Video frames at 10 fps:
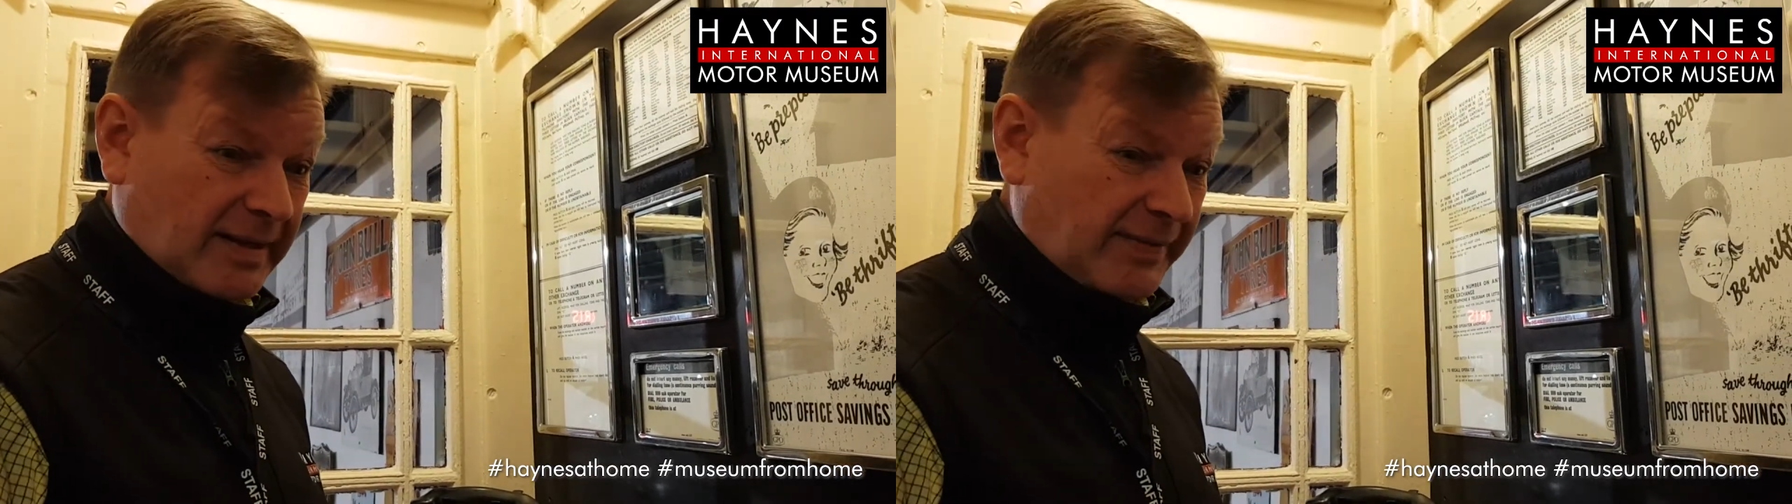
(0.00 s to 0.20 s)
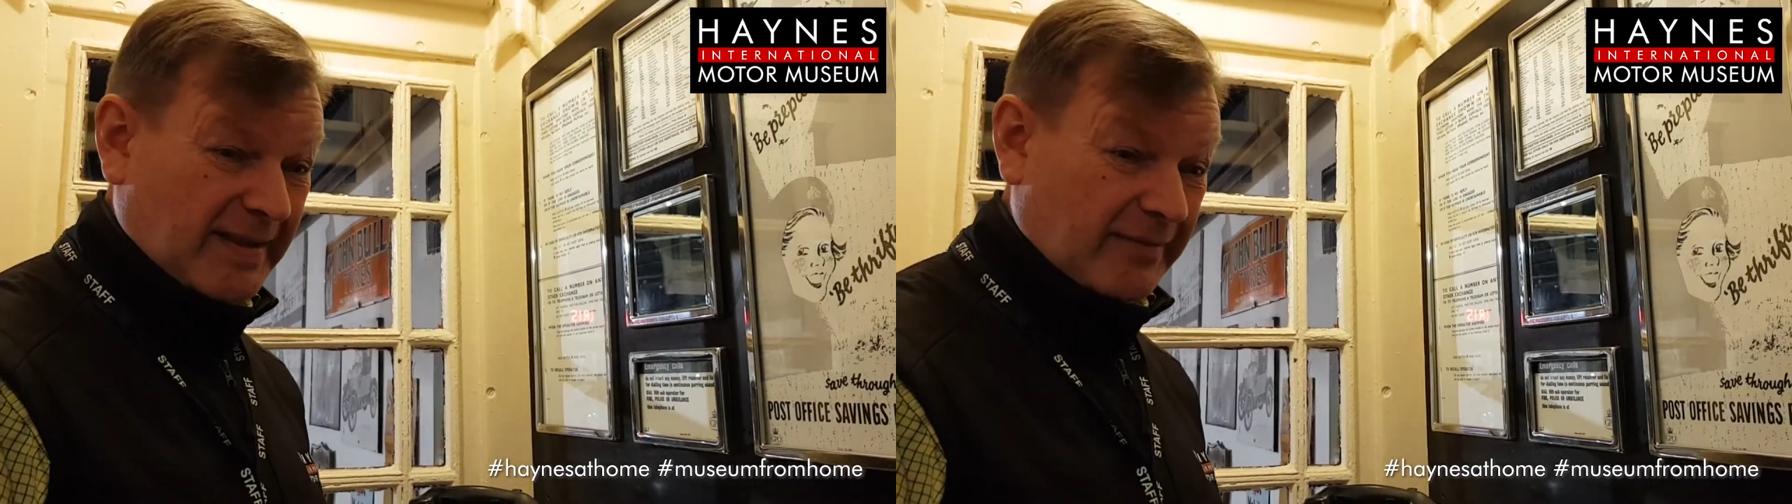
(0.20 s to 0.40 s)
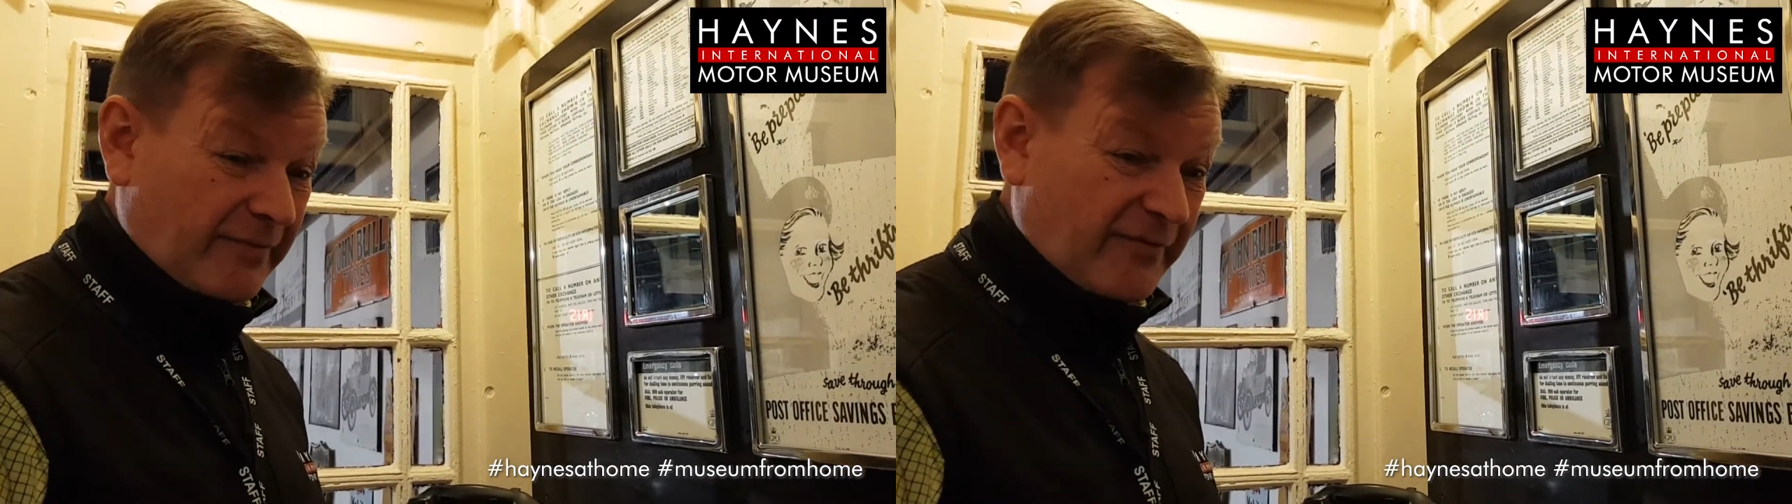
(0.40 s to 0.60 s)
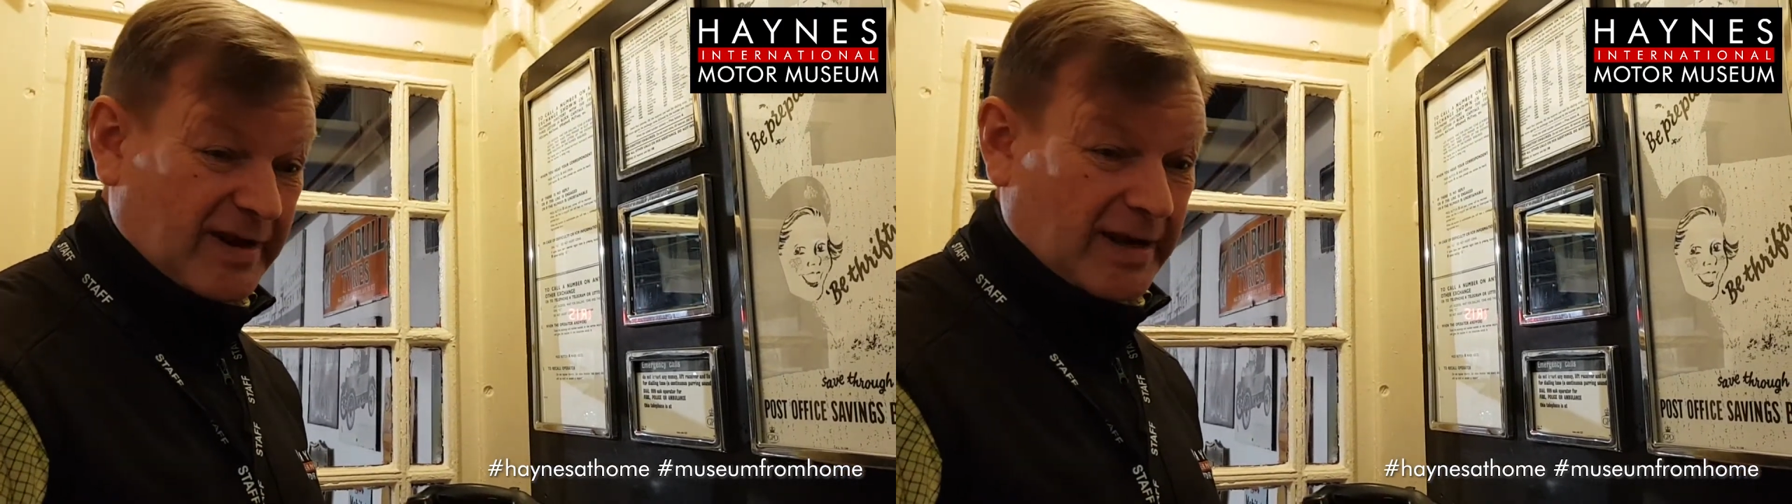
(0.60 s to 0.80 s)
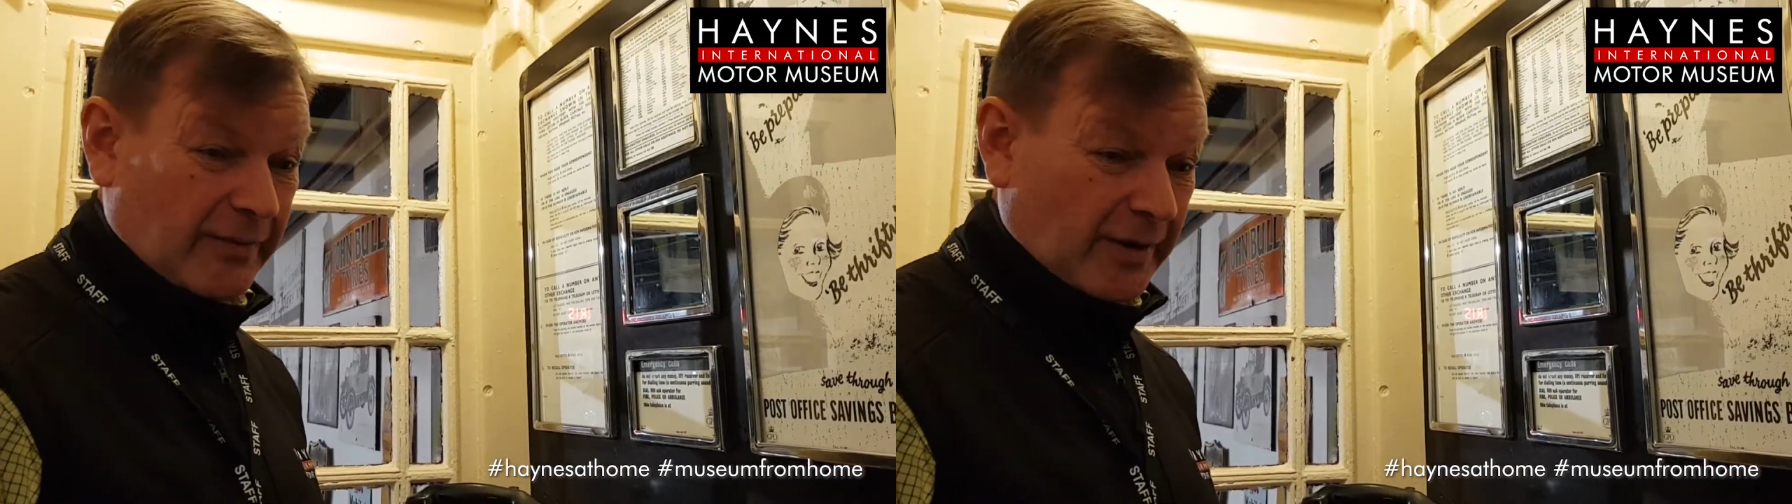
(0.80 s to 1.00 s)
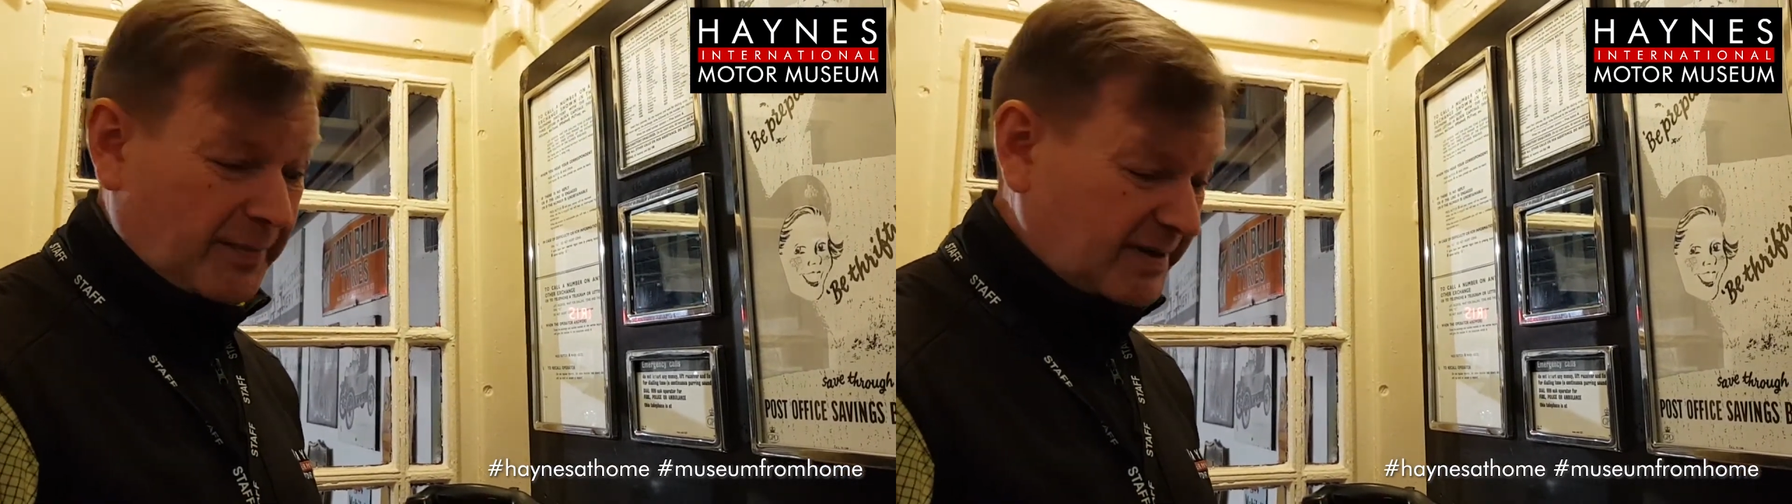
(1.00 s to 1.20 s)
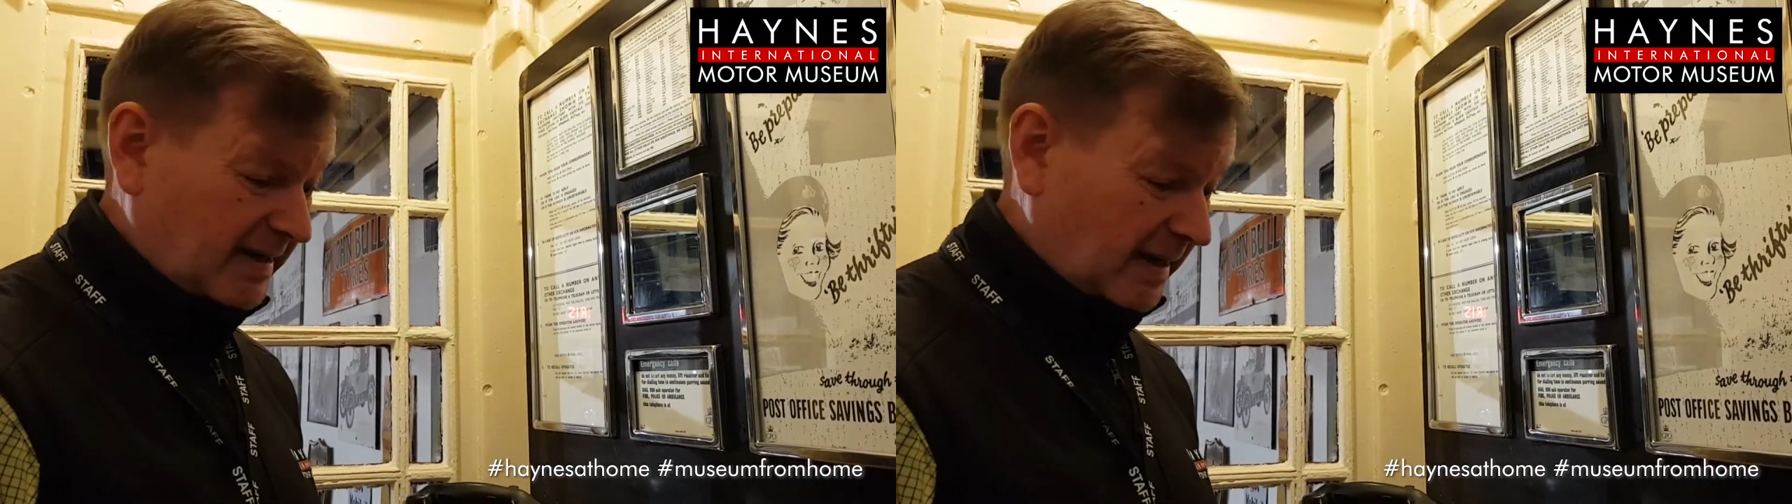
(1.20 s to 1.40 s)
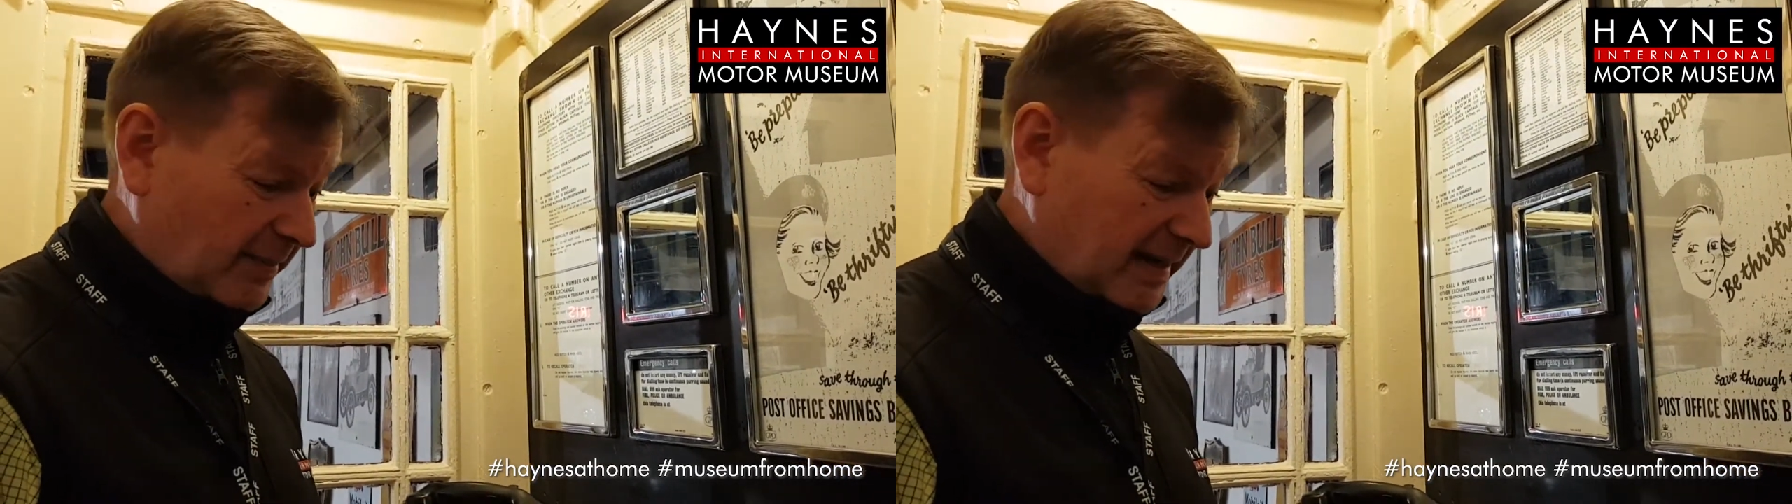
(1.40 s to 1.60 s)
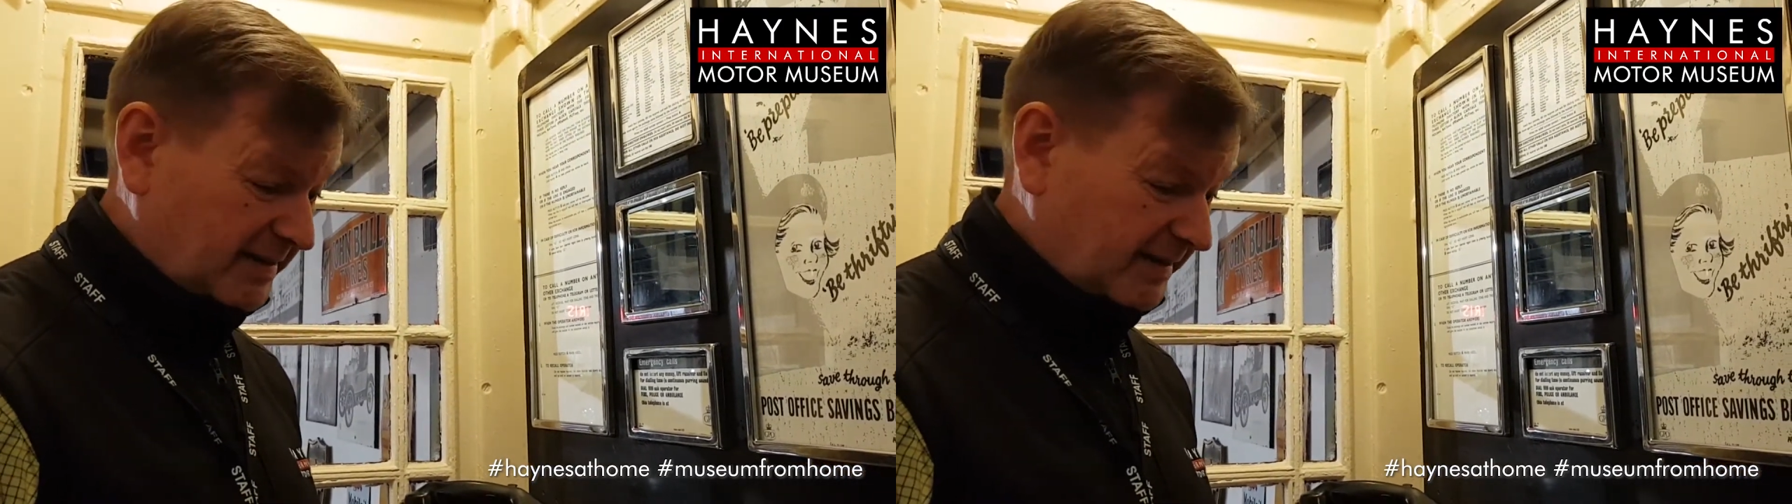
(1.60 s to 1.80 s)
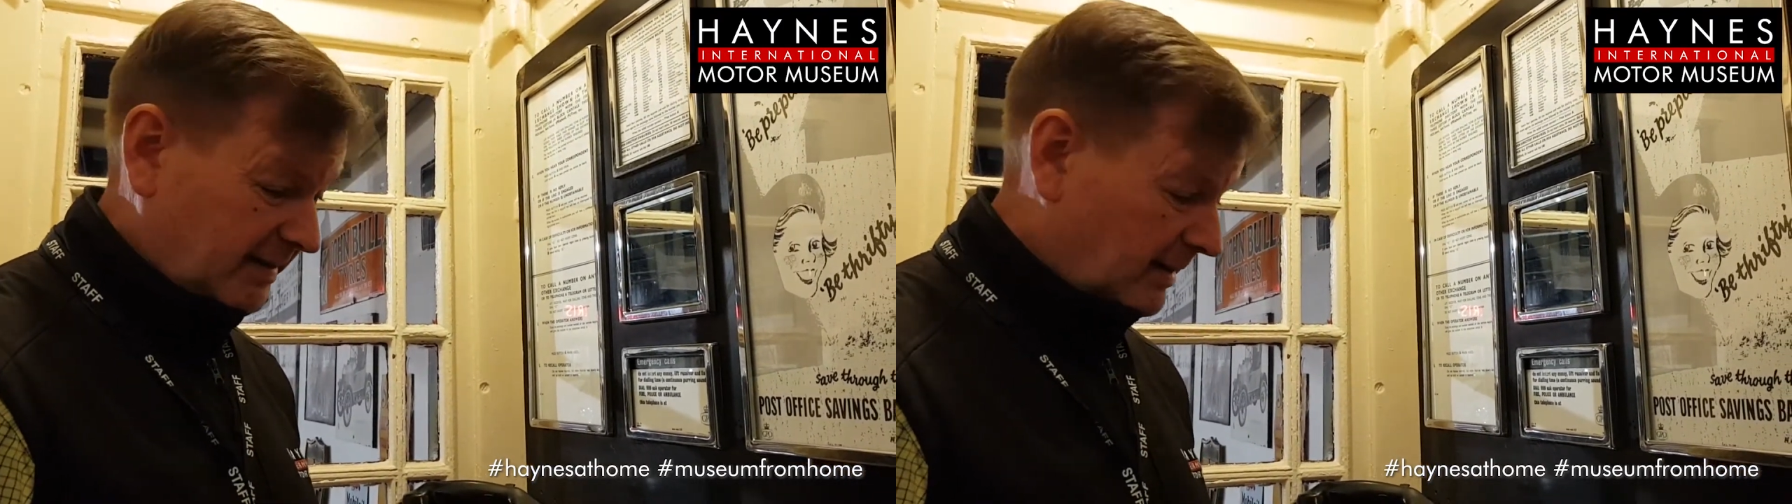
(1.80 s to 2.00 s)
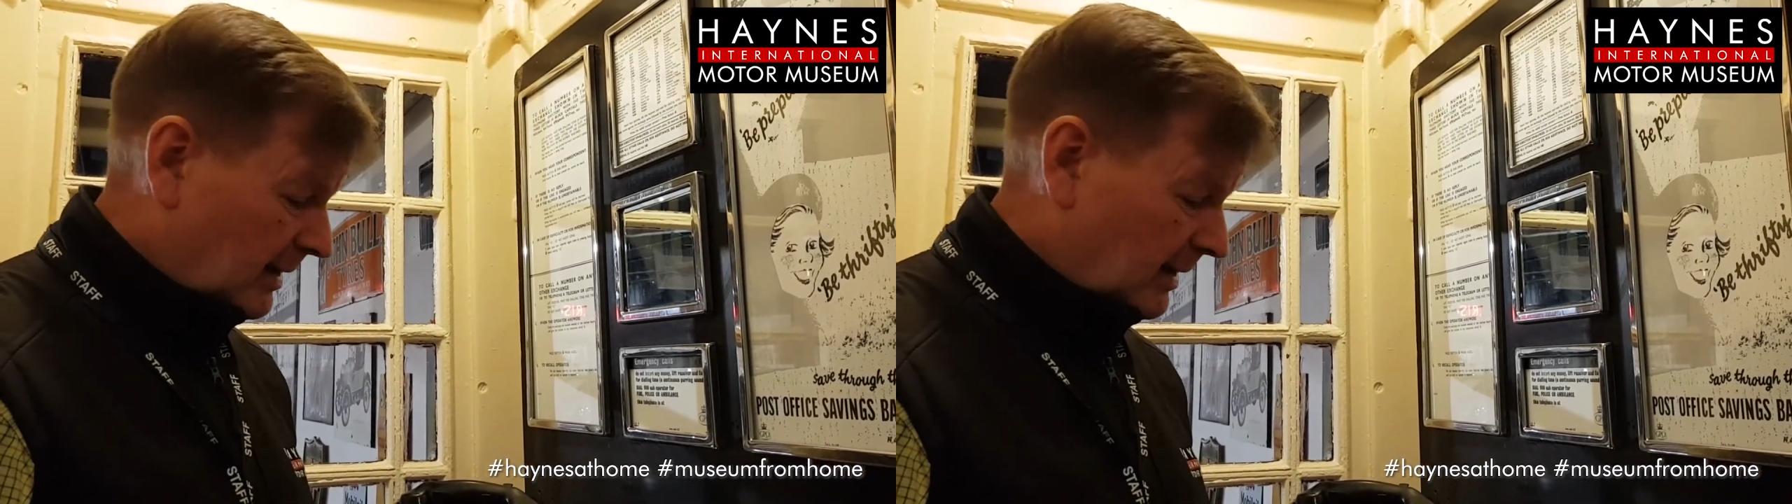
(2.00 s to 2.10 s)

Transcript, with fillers: and they really weren't particularly pleasant.